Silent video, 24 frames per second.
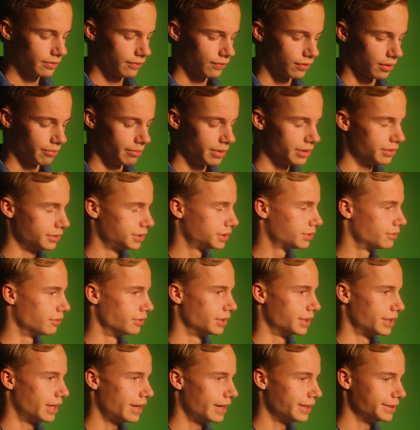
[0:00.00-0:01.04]
for middle
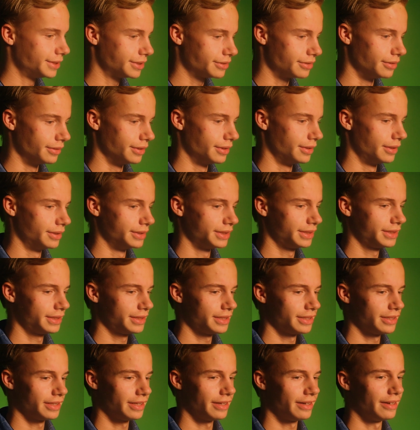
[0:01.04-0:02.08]
school and high
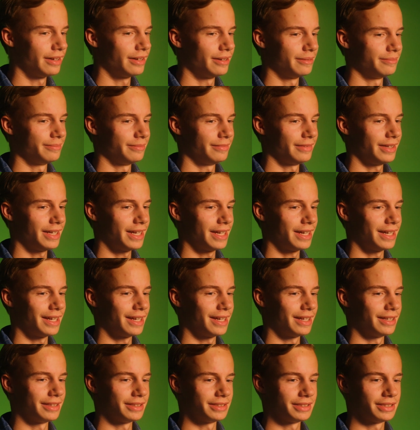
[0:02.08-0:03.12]
schoolers,
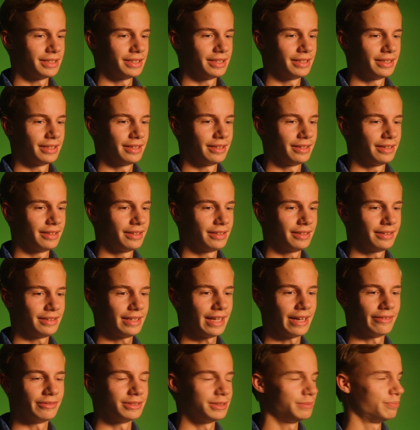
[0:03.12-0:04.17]
and
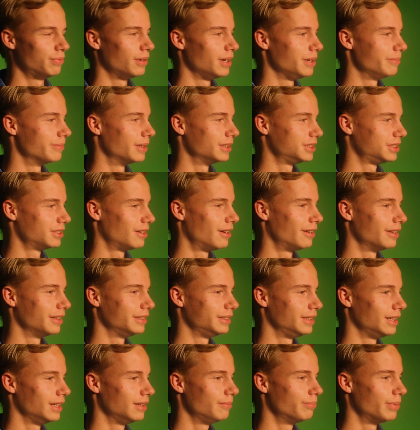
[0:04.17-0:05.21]
that was pretty much all it
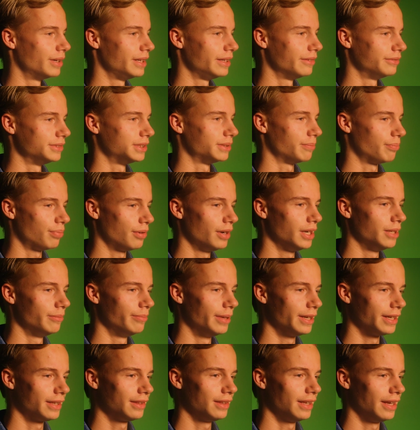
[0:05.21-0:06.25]
did, but it was a pretty
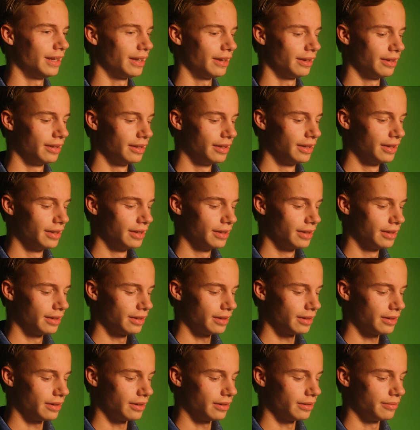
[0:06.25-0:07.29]
big thing
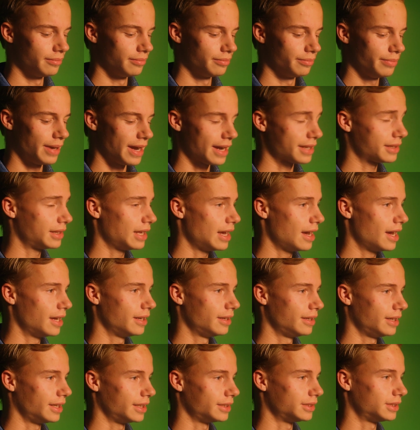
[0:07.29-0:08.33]
back
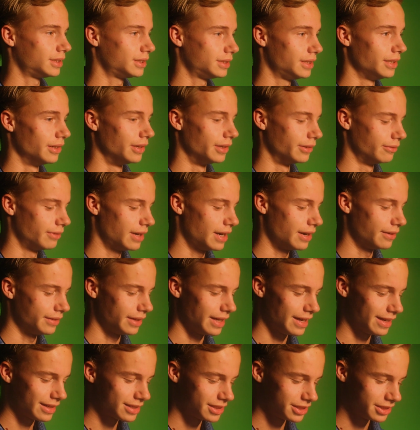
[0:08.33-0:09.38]
then, and it's still around
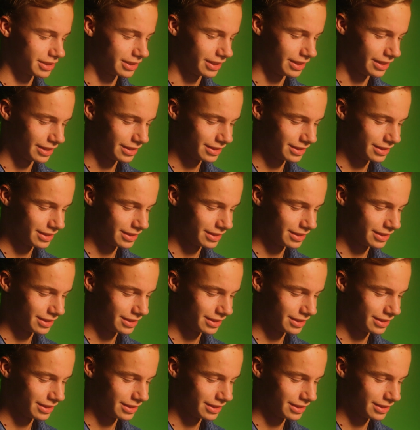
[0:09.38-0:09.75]
actually